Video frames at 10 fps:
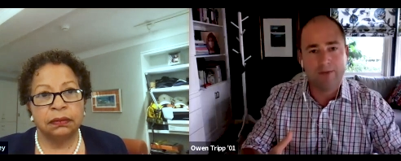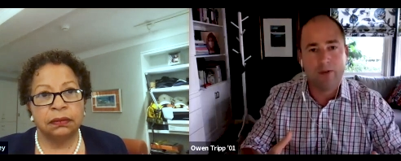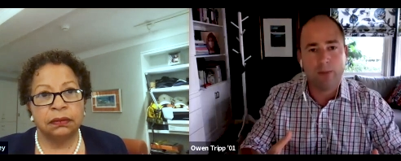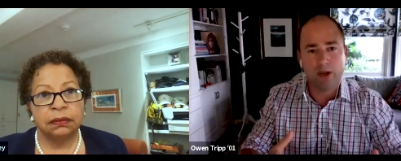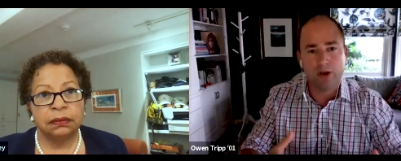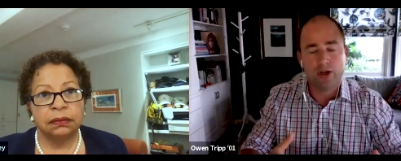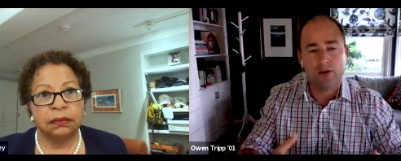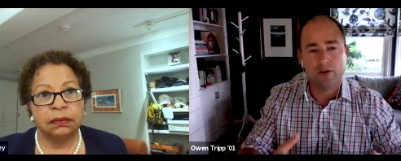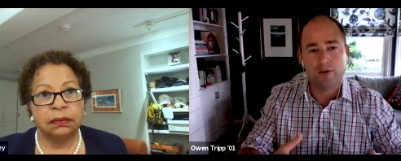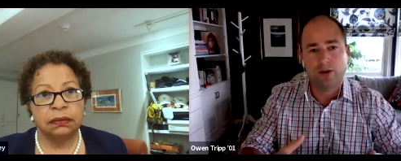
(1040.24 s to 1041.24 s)
Speaker 1: of the
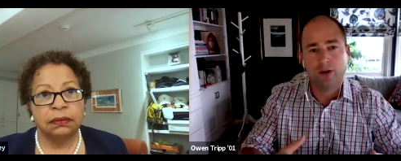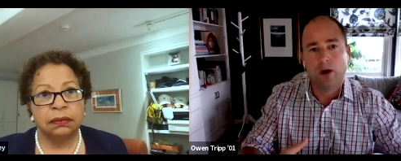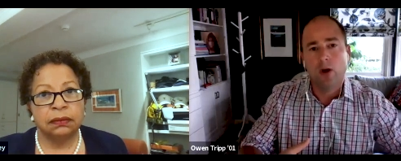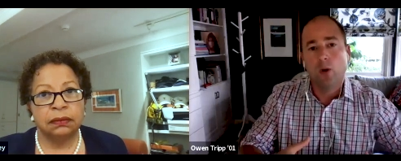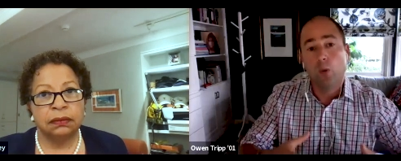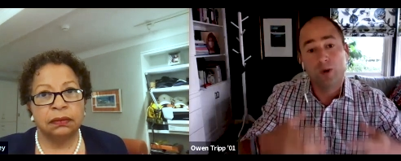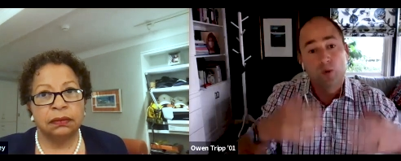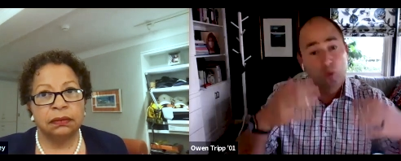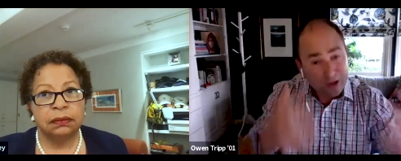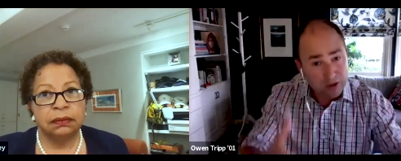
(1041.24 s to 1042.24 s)
patients. We
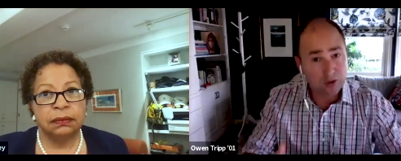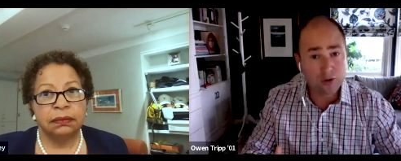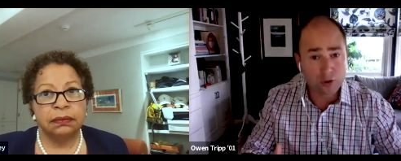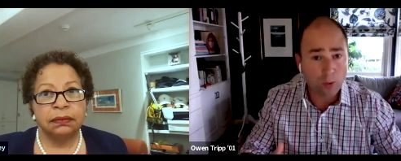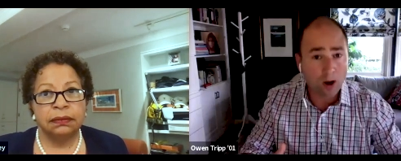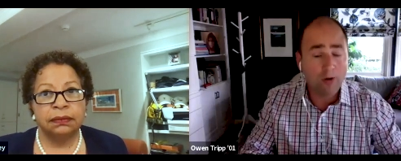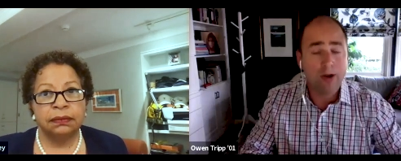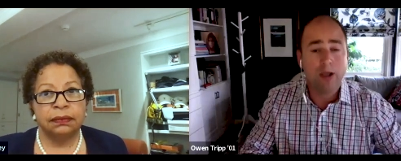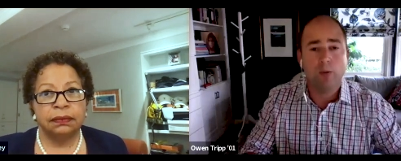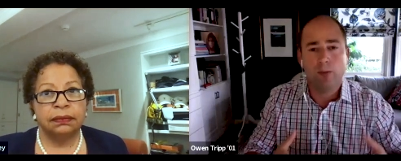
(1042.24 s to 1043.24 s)
research
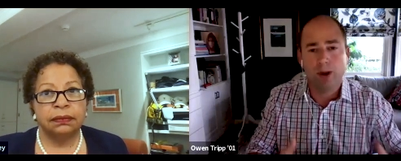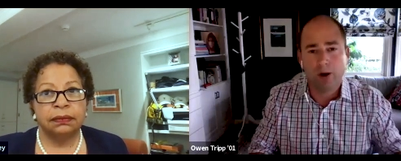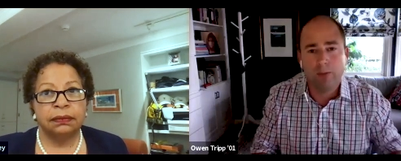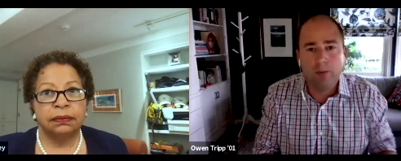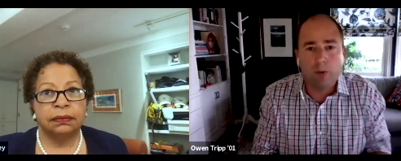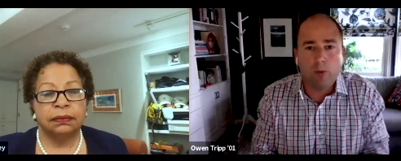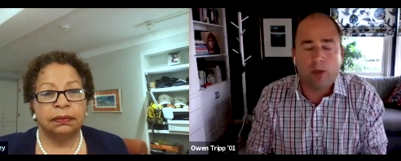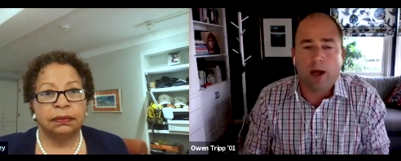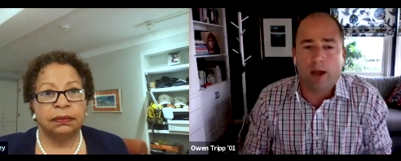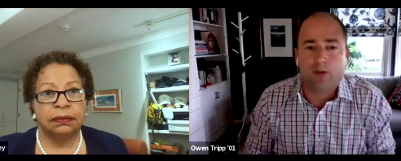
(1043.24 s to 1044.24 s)
quality. We pair people with
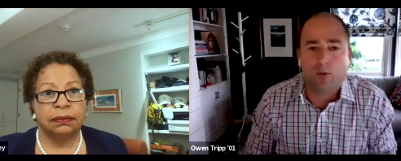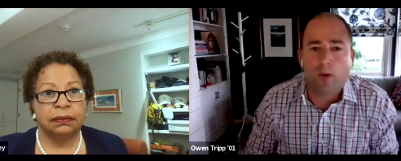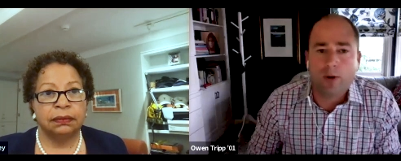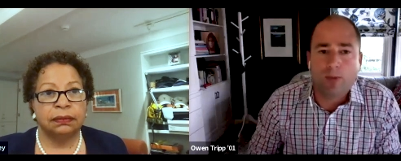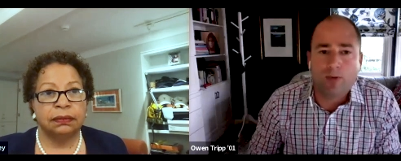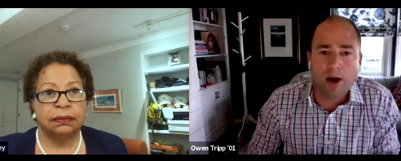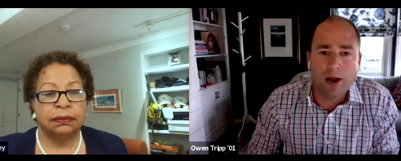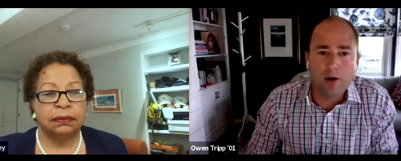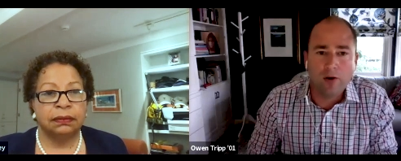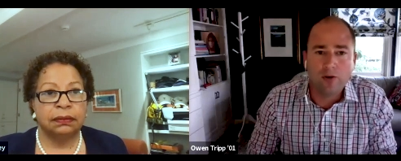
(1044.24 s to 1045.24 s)
the highest quality
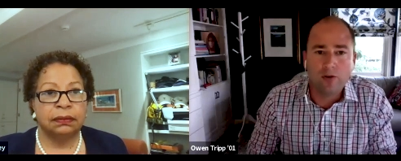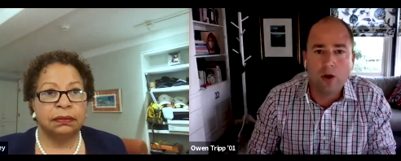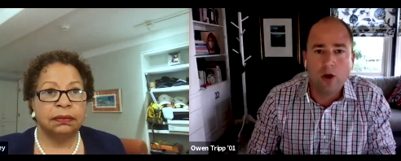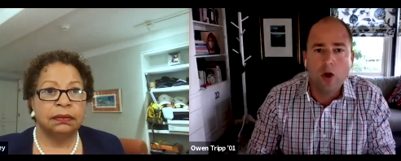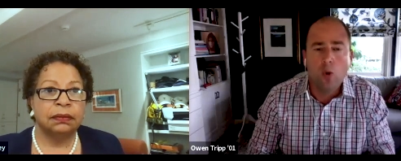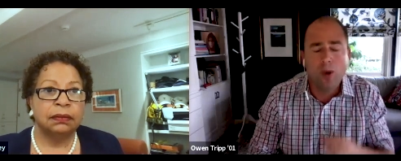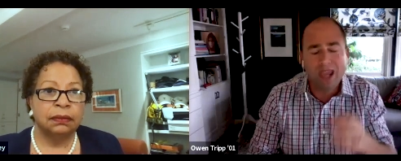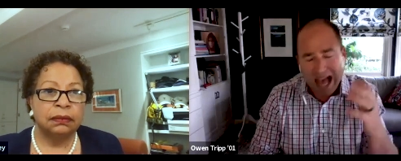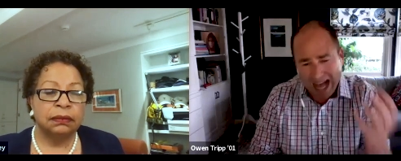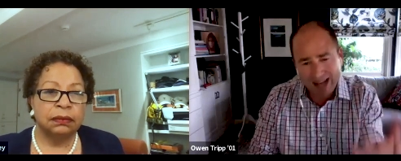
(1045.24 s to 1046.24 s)
providers. We
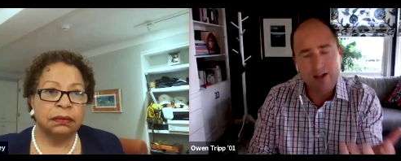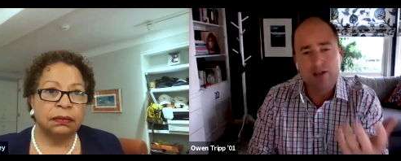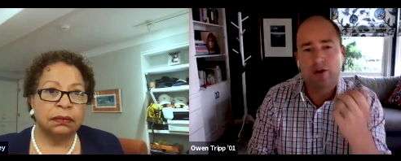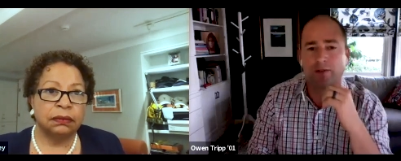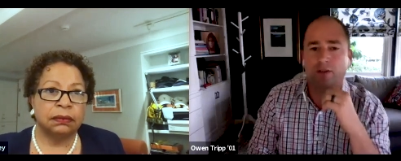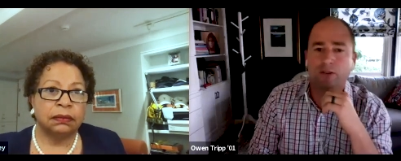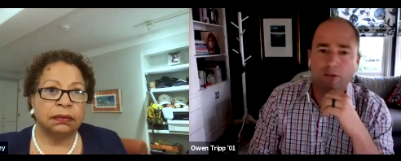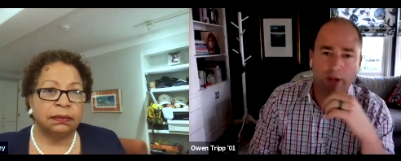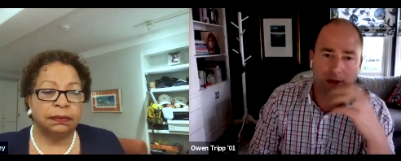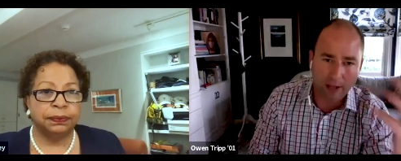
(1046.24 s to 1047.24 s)
add in services
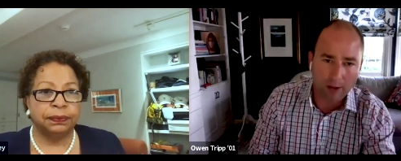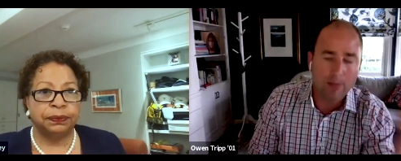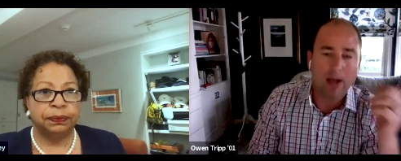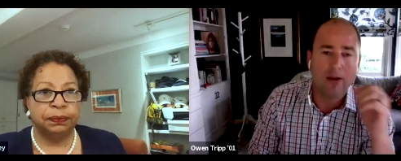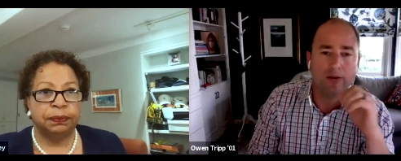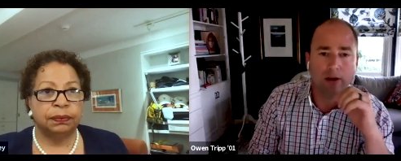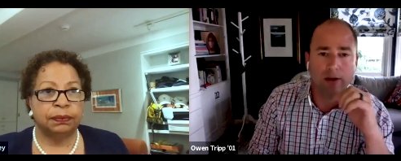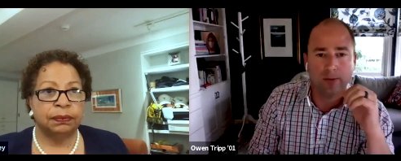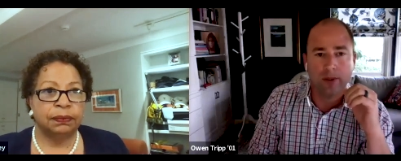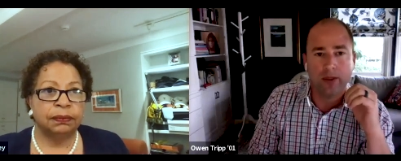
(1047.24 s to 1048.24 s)
like telemedicine
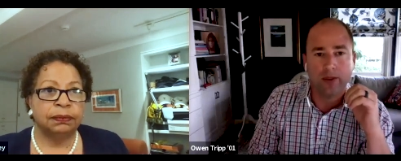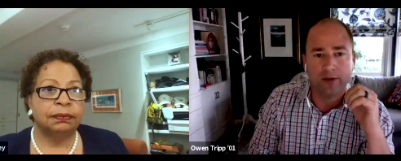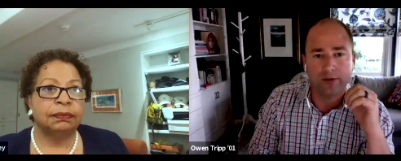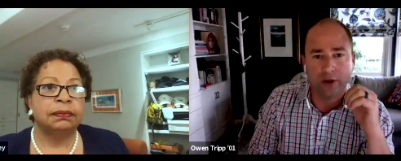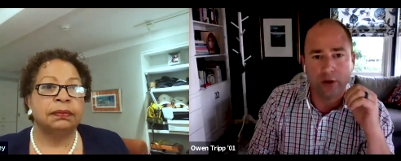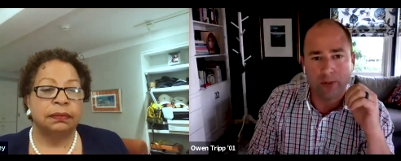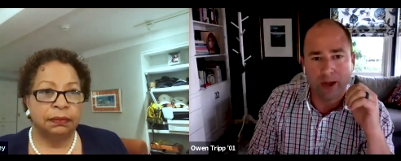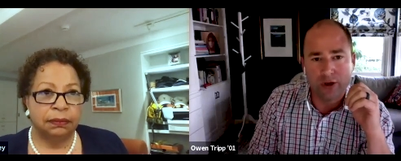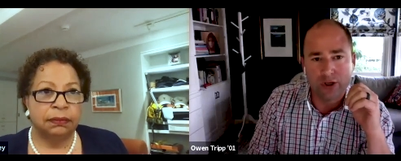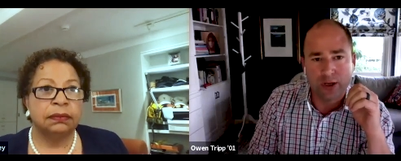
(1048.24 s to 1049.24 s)
and some of the things that you
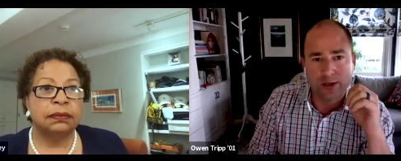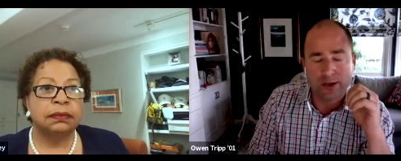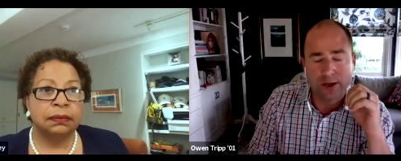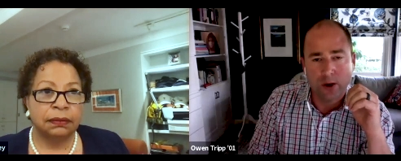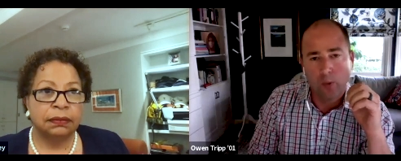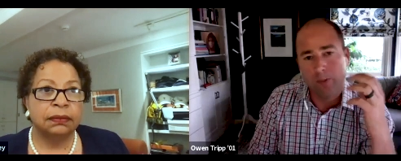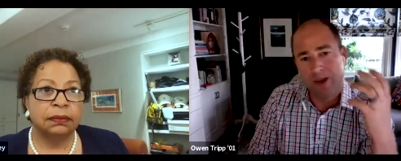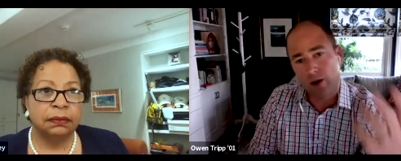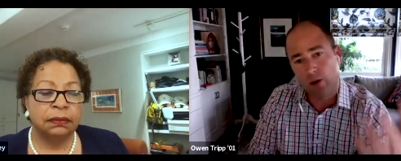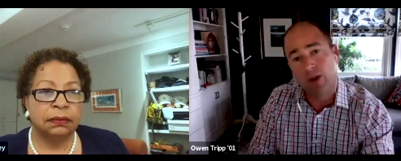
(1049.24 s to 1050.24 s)
mentioned. We
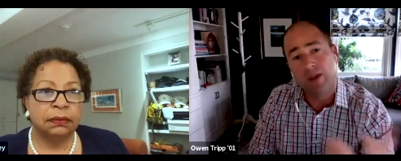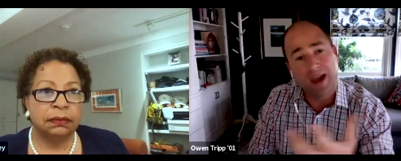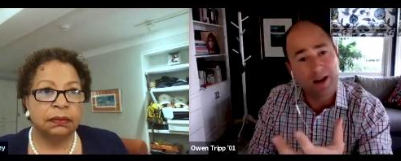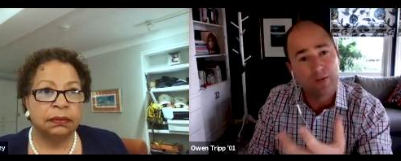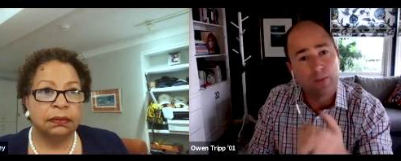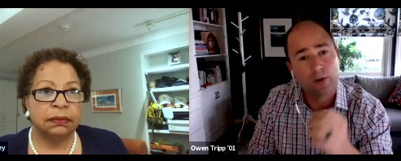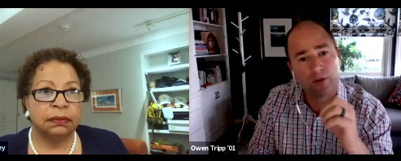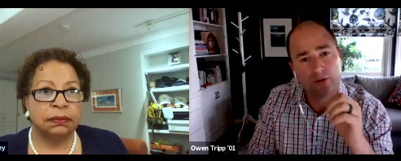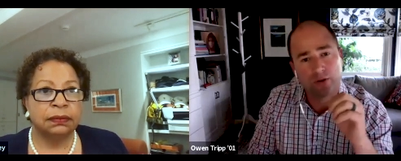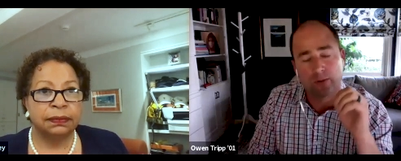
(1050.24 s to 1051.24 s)
pair with
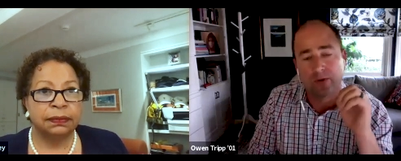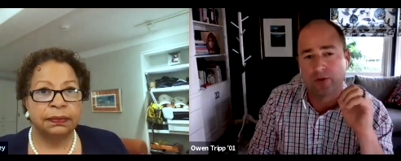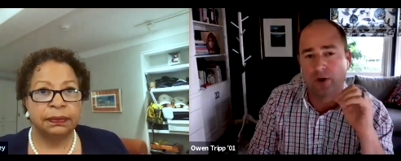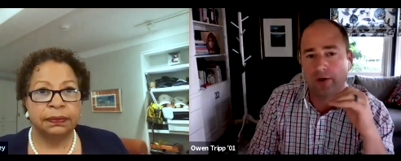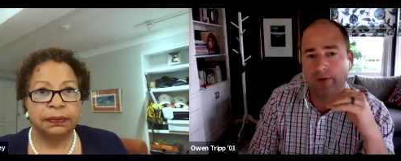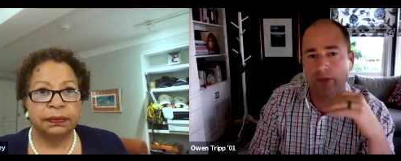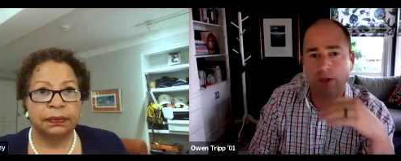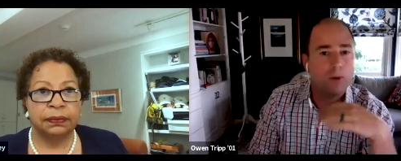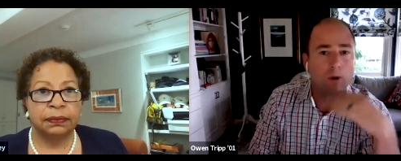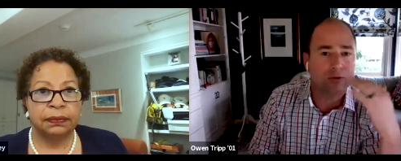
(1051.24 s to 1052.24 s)
experts to resolve the
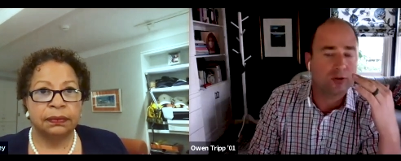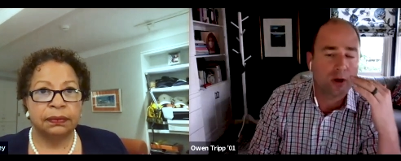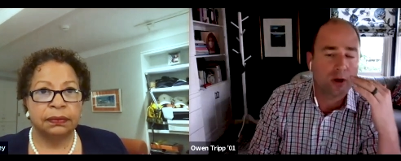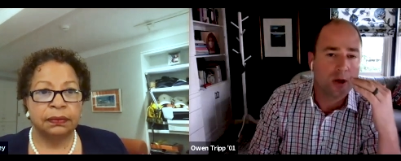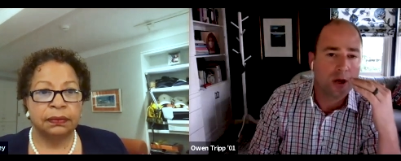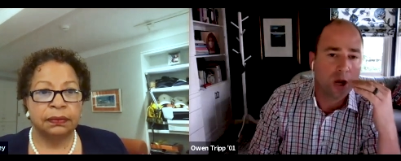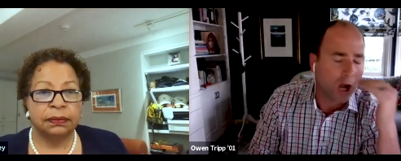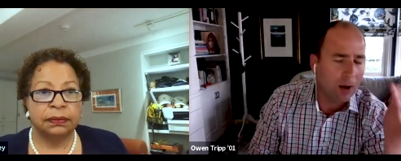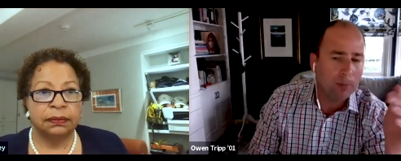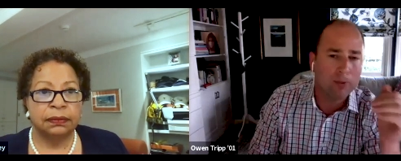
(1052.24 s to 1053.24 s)
most
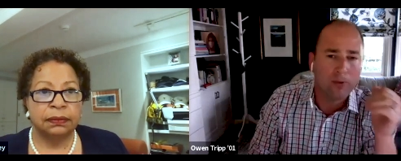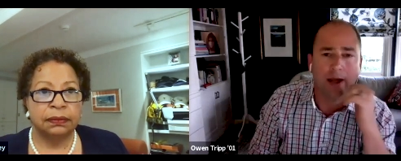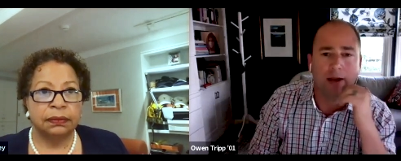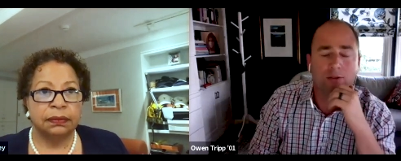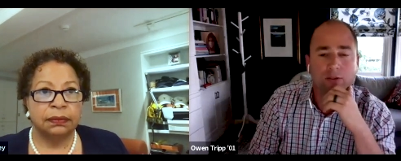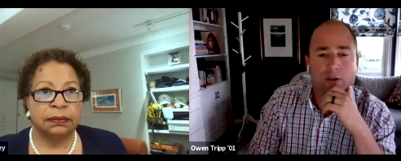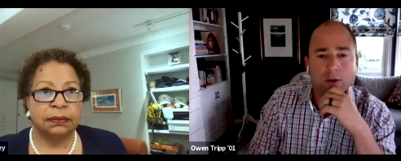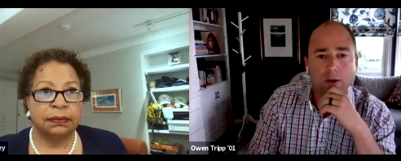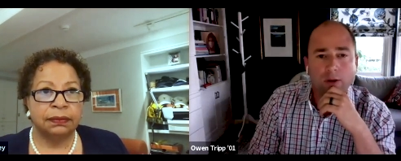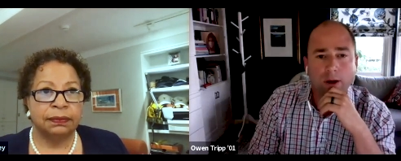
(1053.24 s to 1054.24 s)
complex
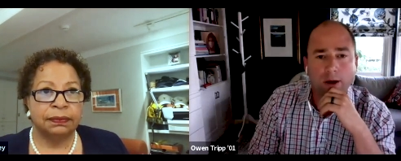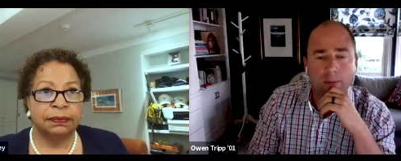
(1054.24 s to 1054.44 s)
um,